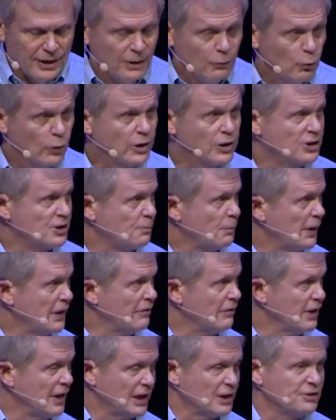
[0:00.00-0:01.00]
We're going to
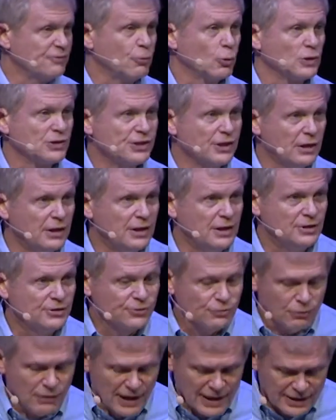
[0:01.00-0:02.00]
spend the next four Sundays
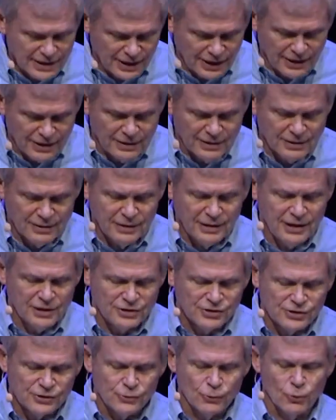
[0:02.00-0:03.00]
tracking
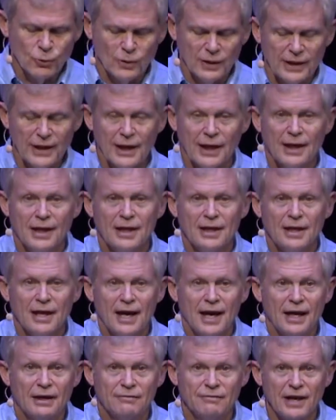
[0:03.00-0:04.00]
his story.
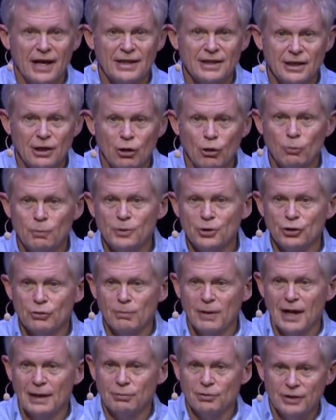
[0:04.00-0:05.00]
I invite you to open your
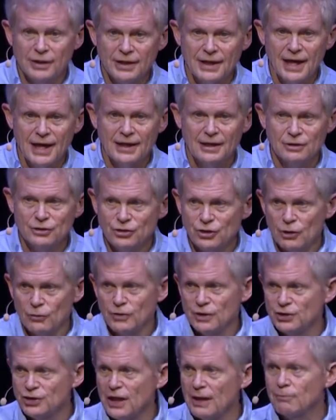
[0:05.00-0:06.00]
Bible today to
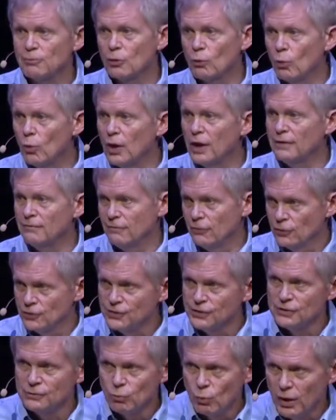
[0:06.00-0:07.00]
Jonah chapter 1,
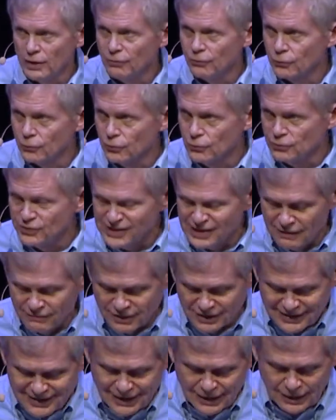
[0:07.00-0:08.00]
verses 1 through
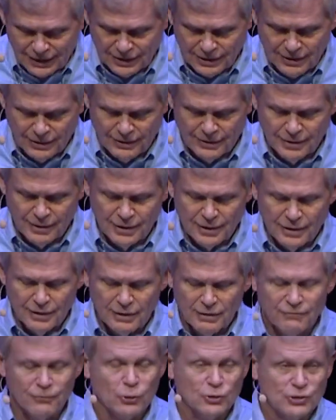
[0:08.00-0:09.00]
17.
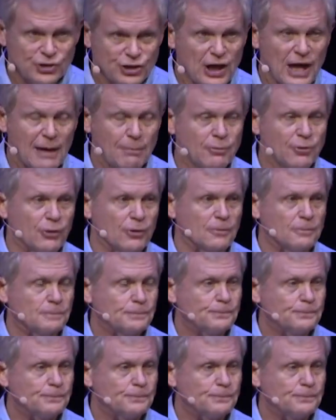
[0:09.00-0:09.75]
First chapter.